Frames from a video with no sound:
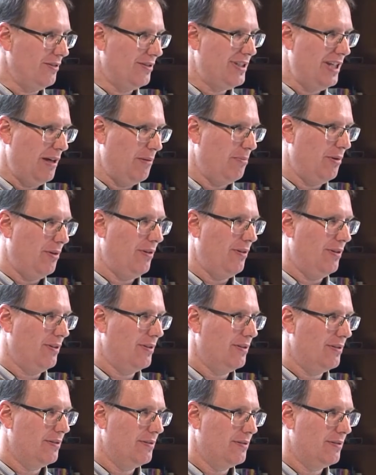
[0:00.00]
temple
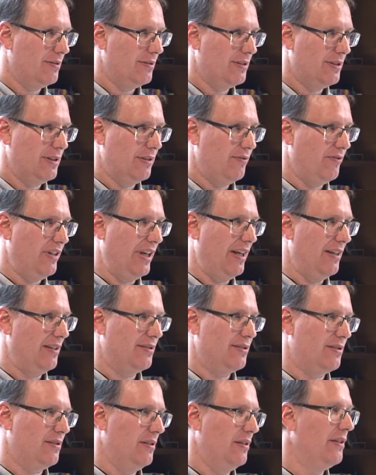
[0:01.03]

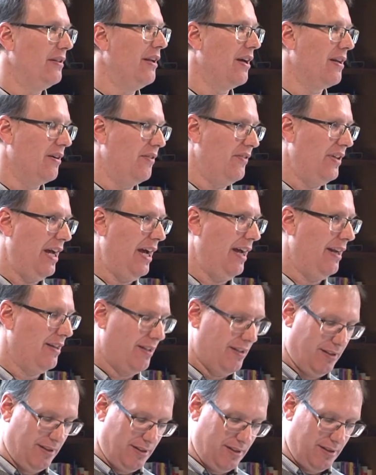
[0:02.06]
conveys none of that.
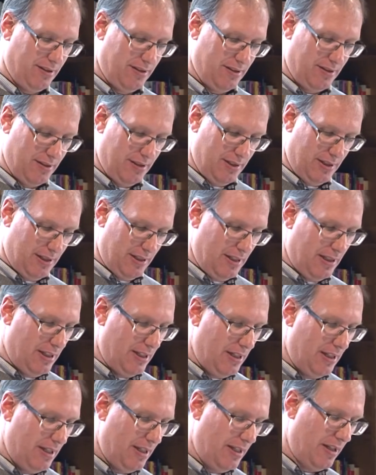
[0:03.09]

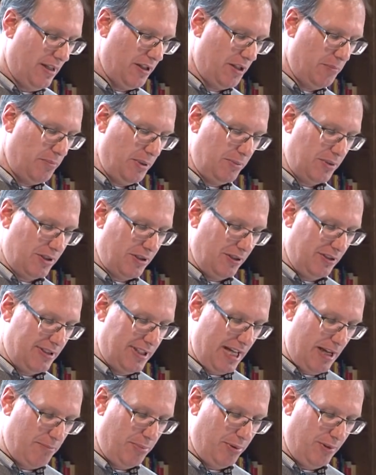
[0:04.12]
Uh, the biblical
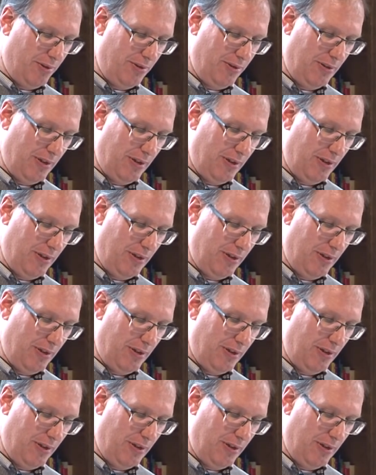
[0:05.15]
temple